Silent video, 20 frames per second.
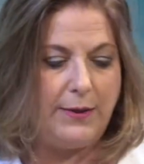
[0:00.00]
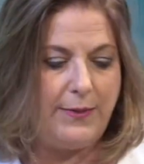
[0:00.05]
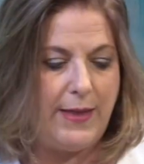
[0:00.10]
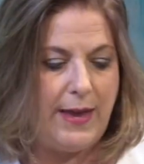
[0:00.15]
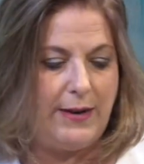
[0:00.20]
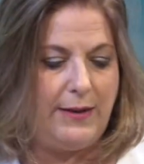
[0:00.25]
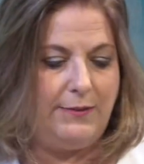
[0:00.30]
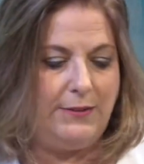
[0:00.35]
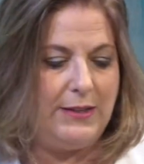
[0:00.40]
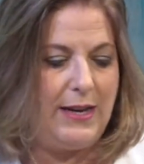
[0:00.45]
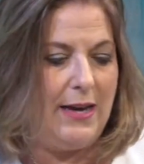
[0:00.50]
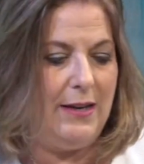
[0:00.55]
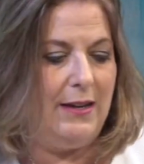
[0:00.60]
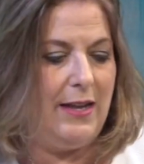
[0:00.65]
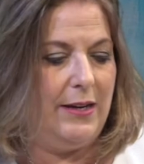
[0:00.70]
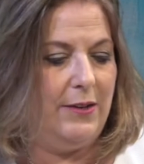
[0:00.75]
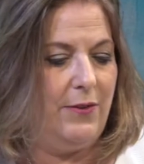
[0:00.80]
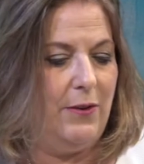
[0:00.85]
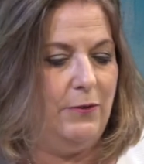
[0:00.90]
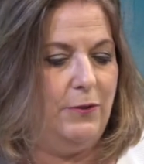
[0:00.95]
And then it's kind of
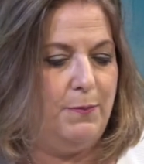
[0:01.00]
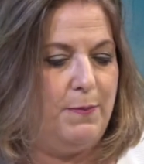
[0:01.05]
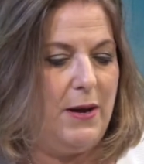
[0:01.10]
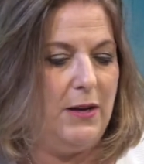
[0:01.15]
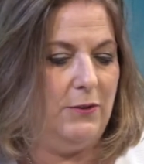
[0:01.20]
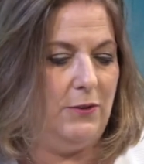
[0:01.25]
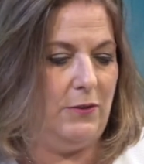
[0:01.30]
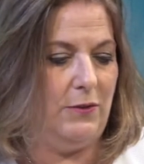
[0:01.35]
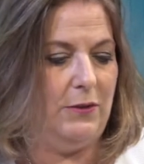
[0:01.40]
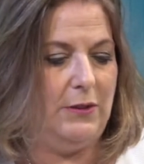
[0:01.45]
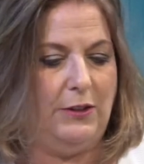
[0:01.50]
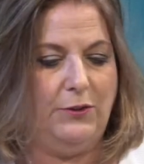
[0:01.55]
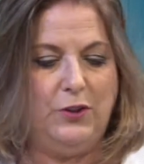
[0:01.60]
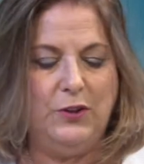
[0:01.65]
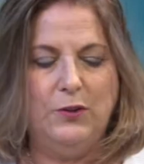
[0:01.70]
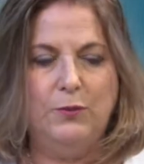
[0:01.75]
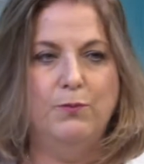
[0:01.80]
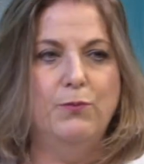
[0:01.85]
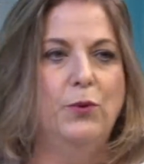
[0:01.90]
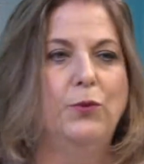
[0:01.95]
like those puzzles. They
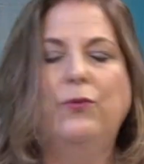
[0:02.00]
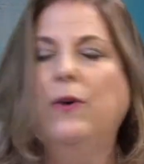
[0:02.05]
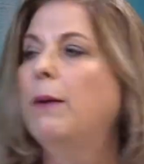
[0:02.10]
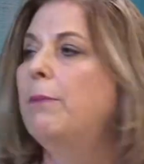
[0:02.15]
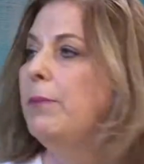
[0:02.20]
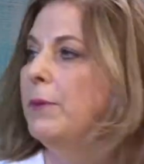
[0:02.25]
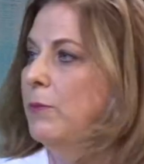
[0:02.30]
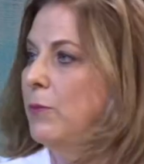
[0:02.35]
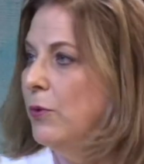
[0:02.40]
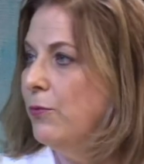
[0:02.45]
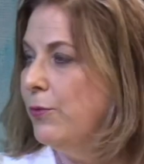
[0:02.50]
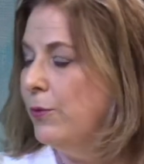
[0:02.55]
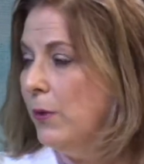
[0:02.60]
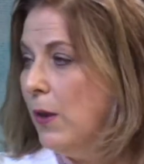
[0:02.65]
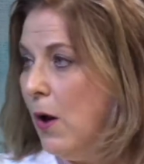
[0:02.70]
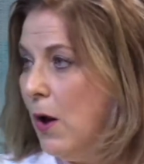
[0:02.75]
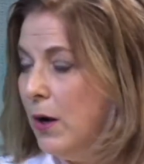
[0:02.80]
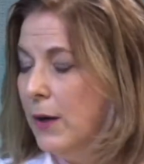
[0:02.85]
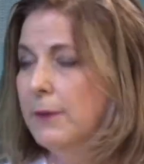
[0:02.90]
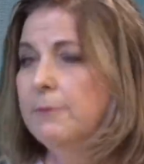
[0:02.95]
just move up and move
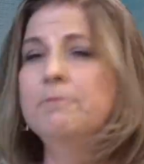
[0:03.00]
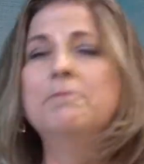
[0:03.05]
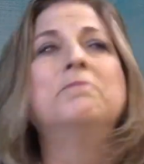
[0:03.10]
along.